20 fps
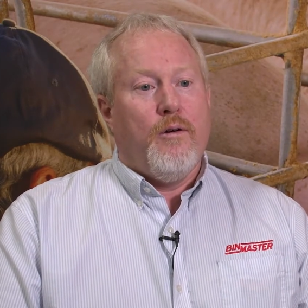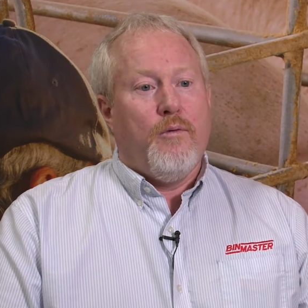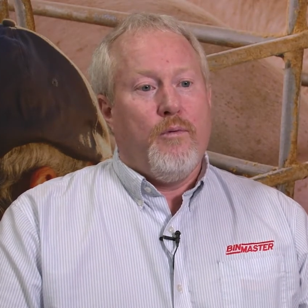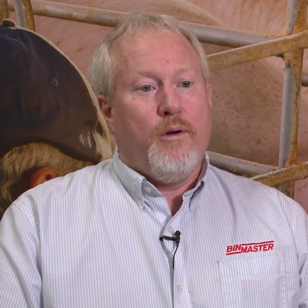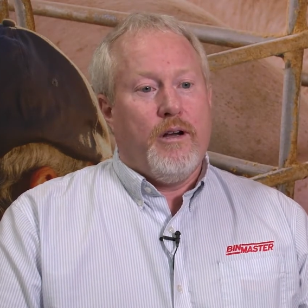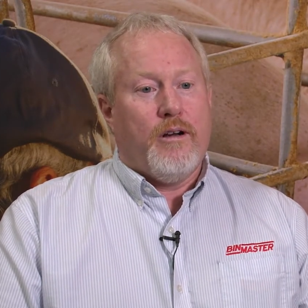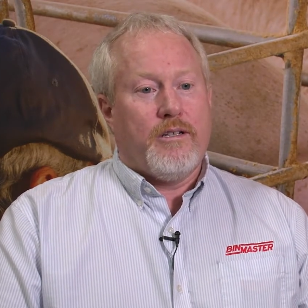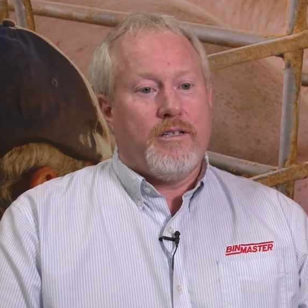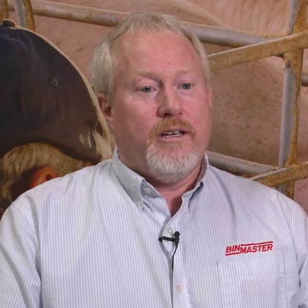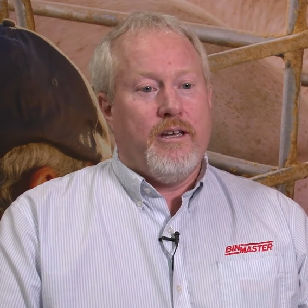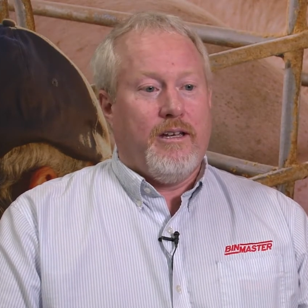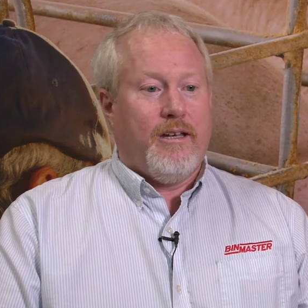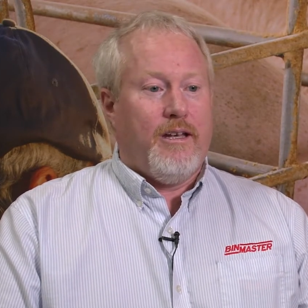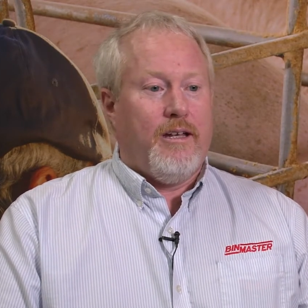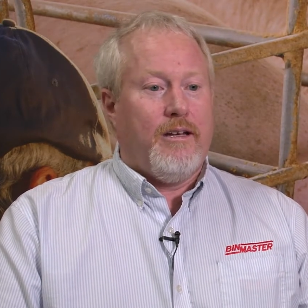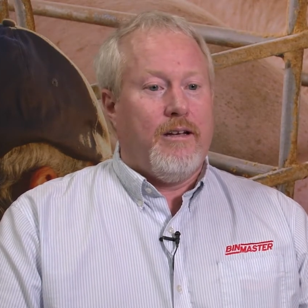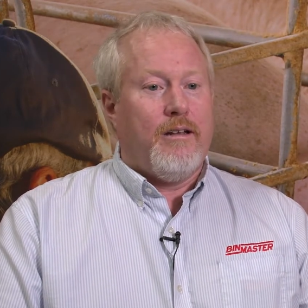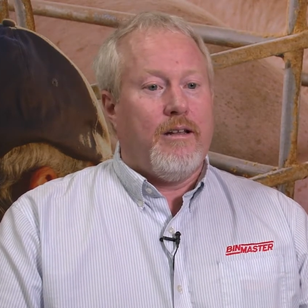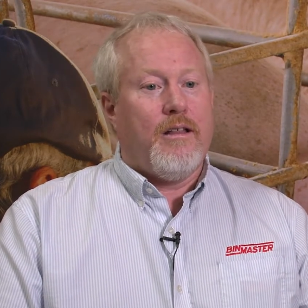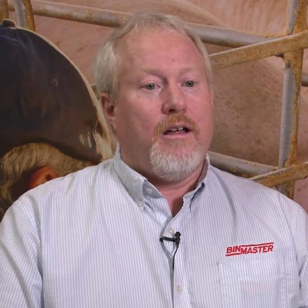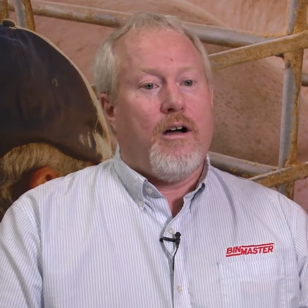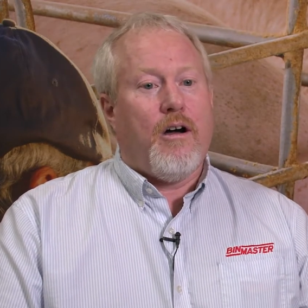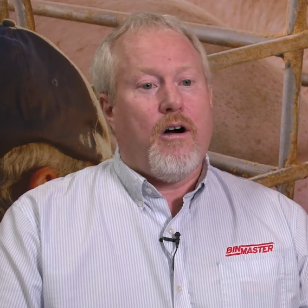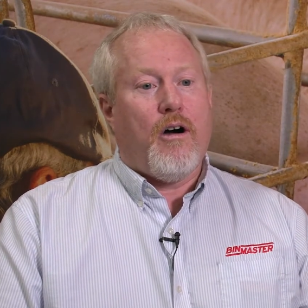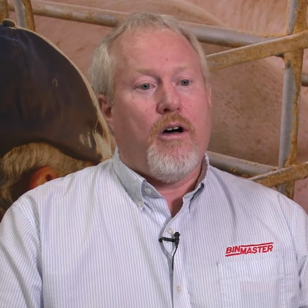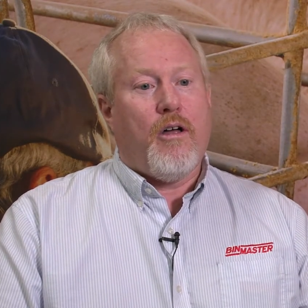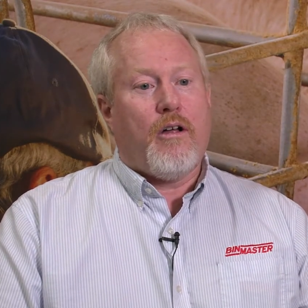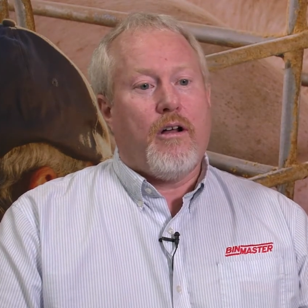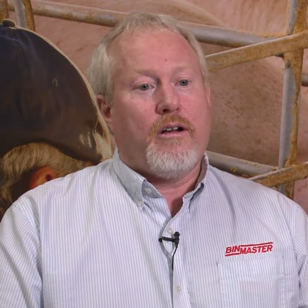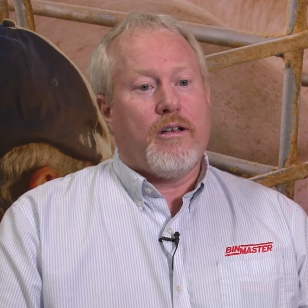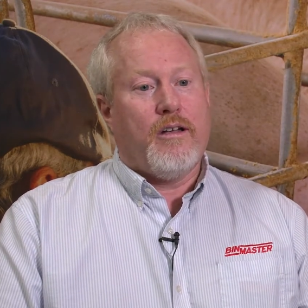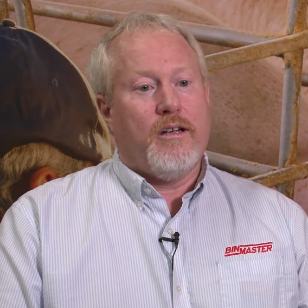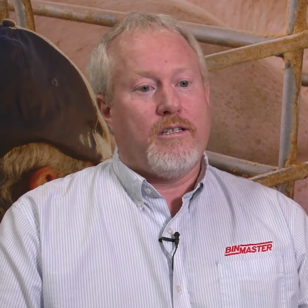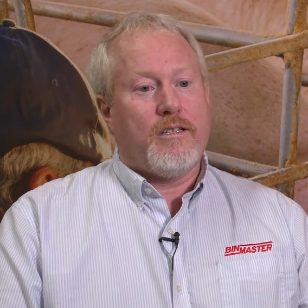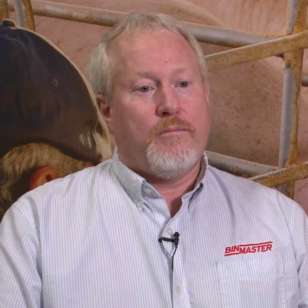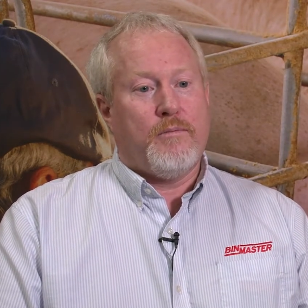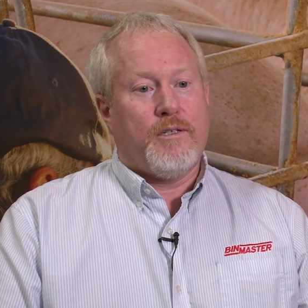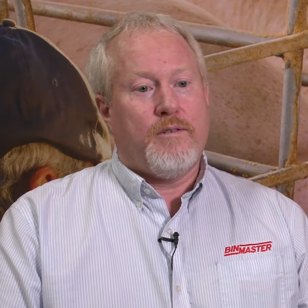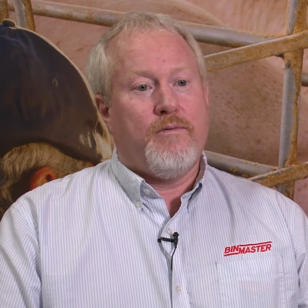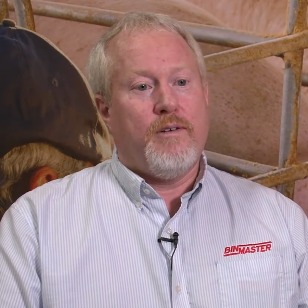We are taking all our
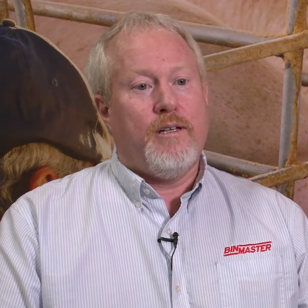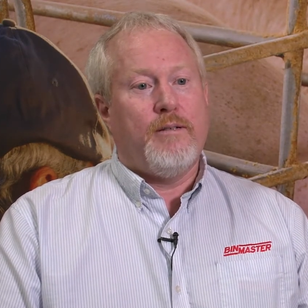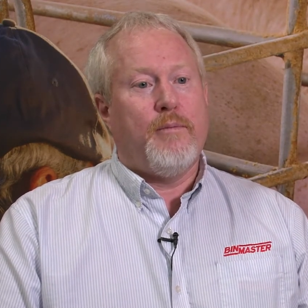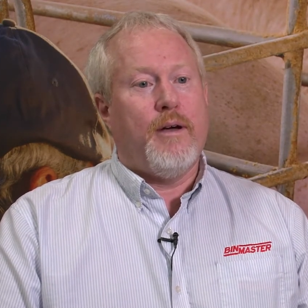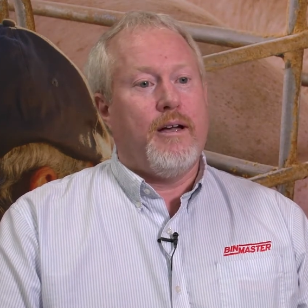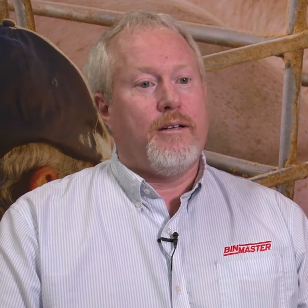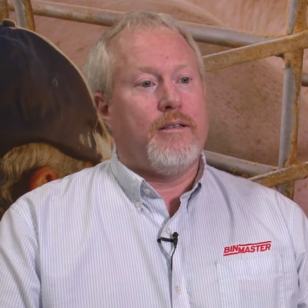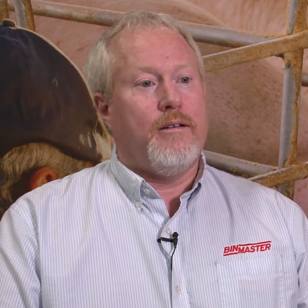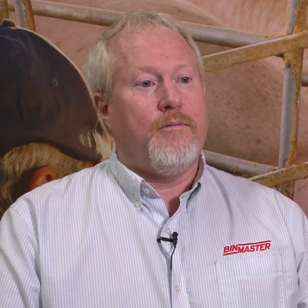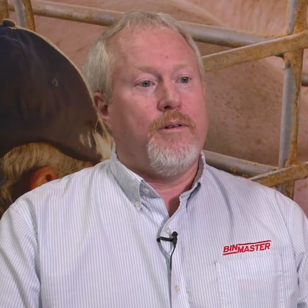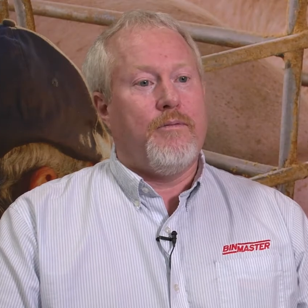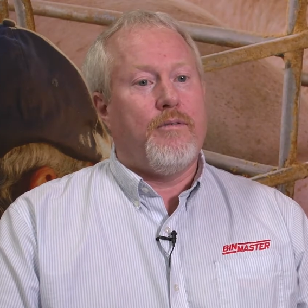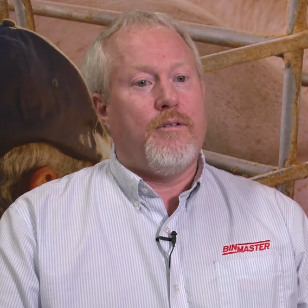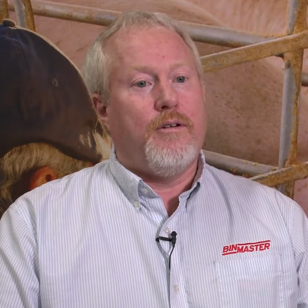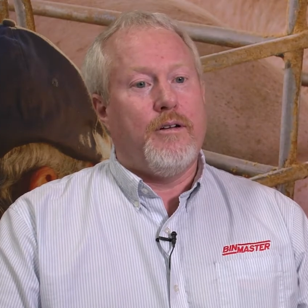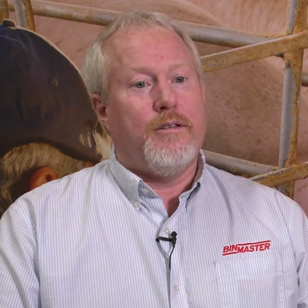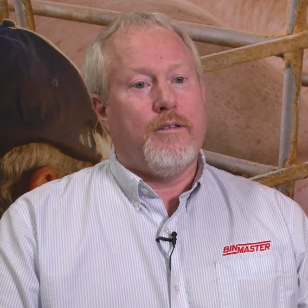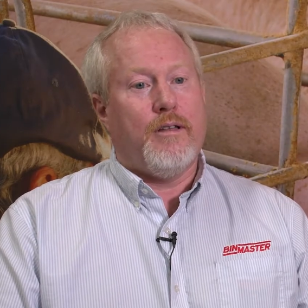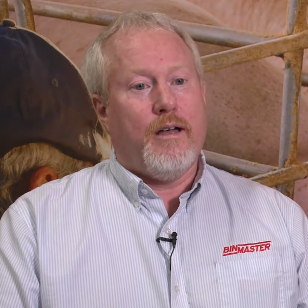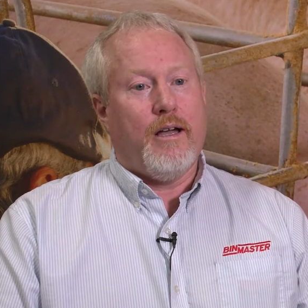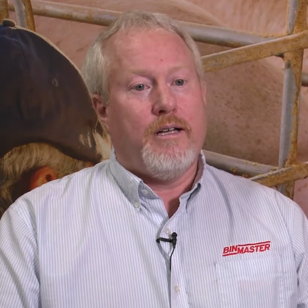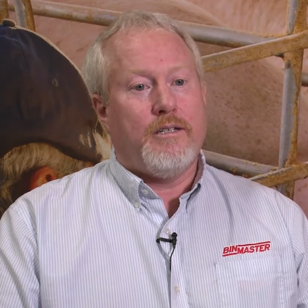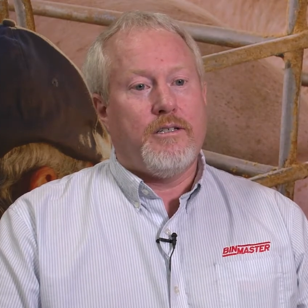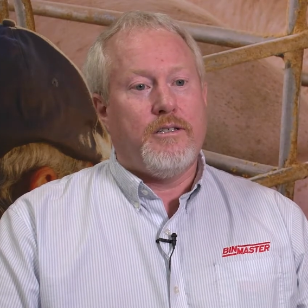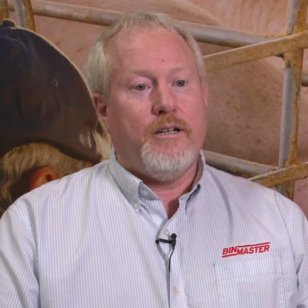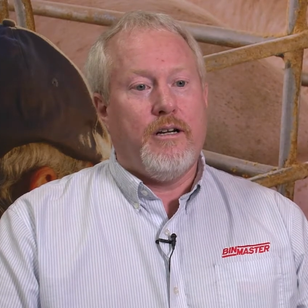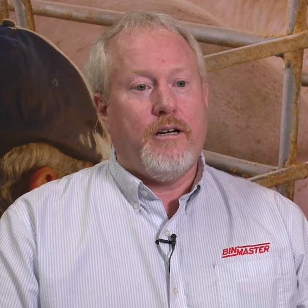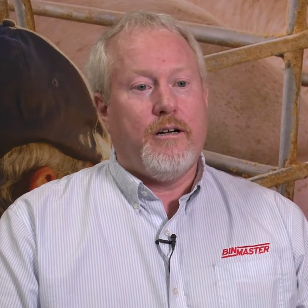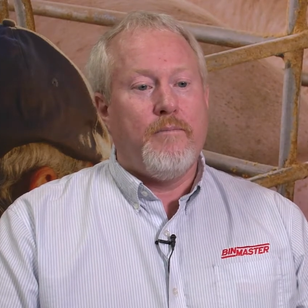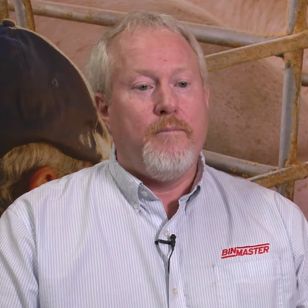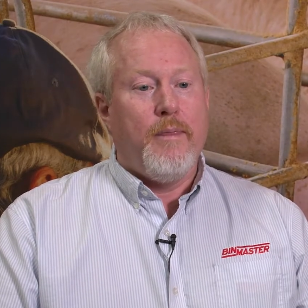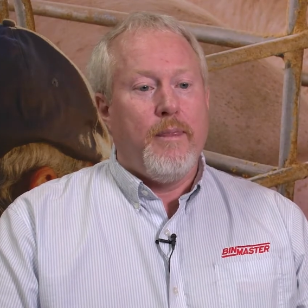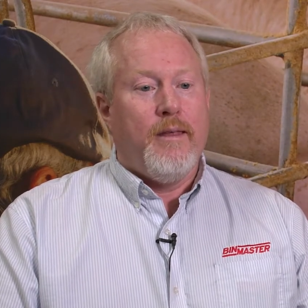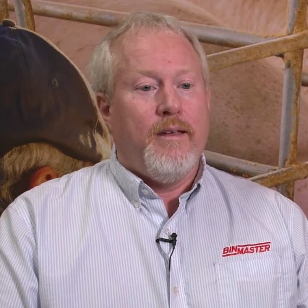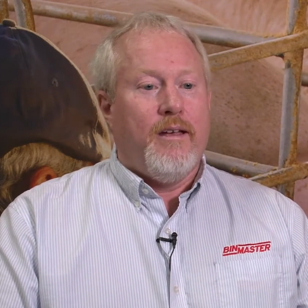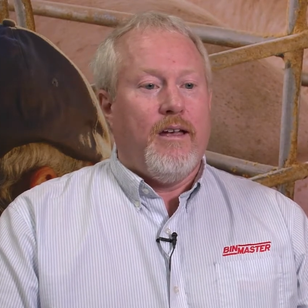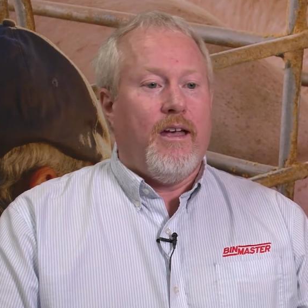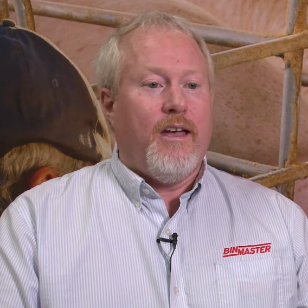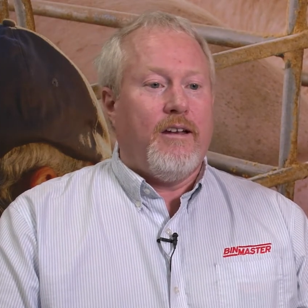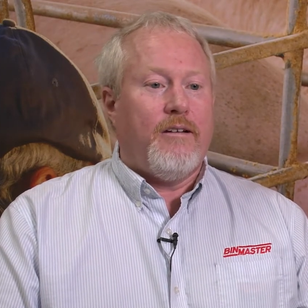customers' feedback that we've heard in the last year,
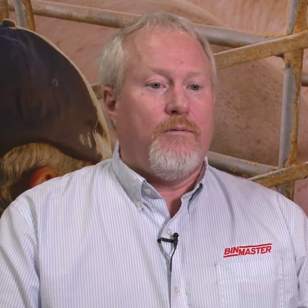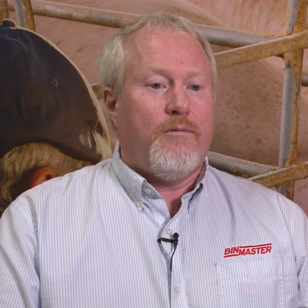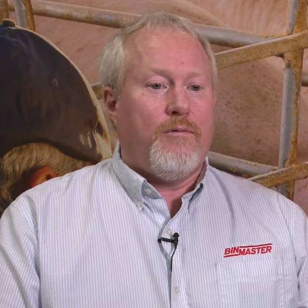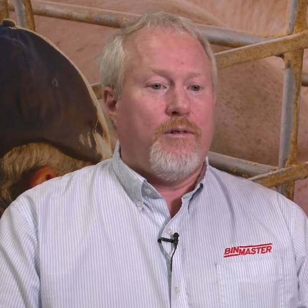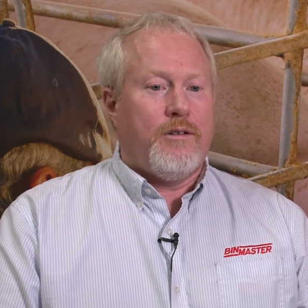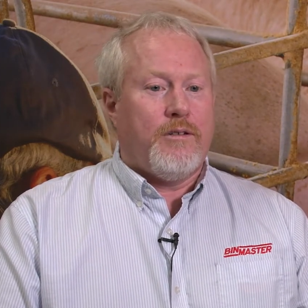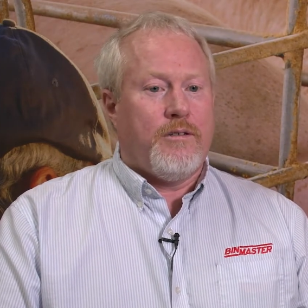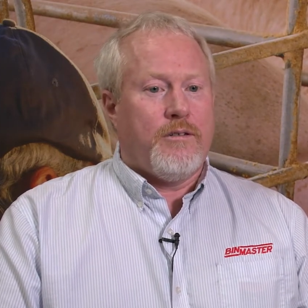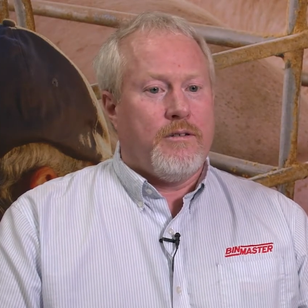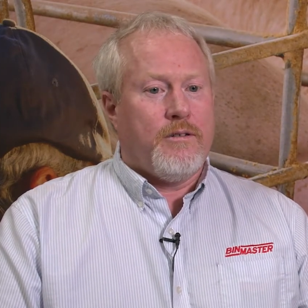and we're